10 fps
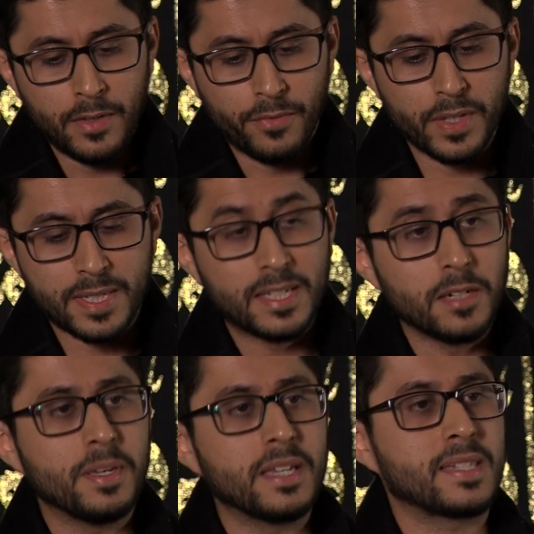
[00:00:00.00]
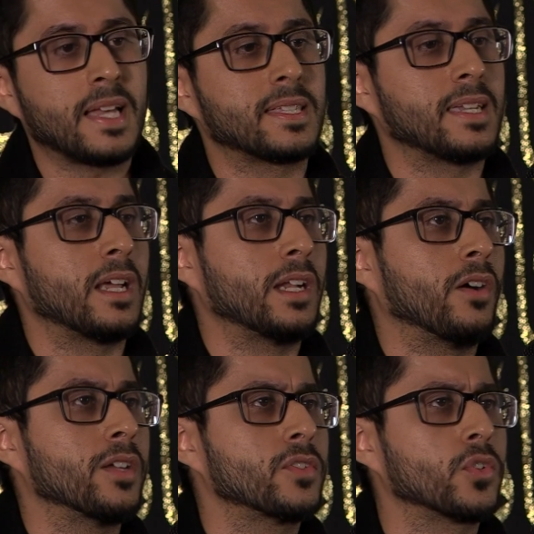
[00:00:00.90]
this can be a Saturday
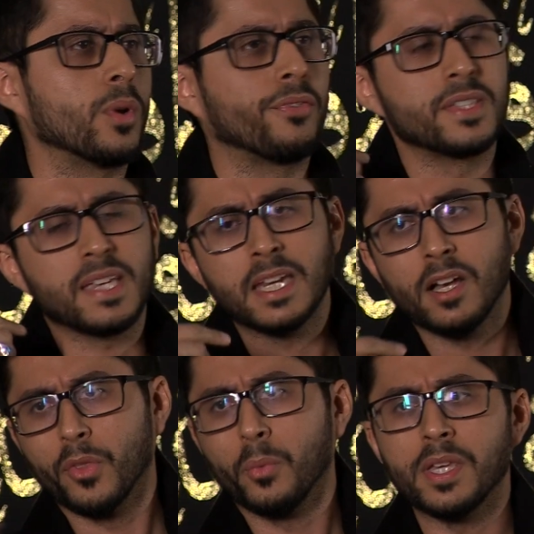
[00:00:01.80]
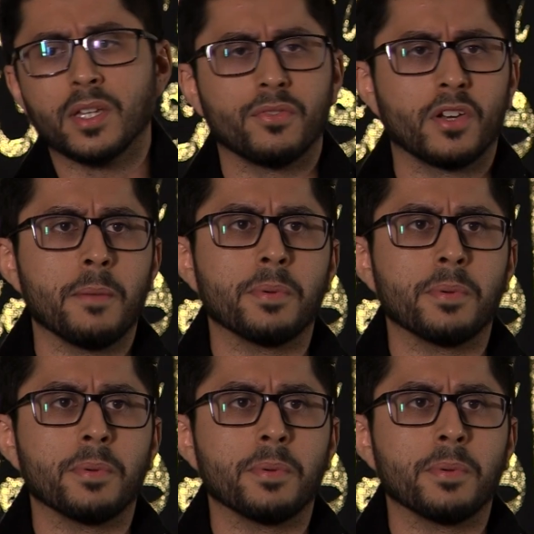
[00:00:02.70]
night or if it's any other week of the night,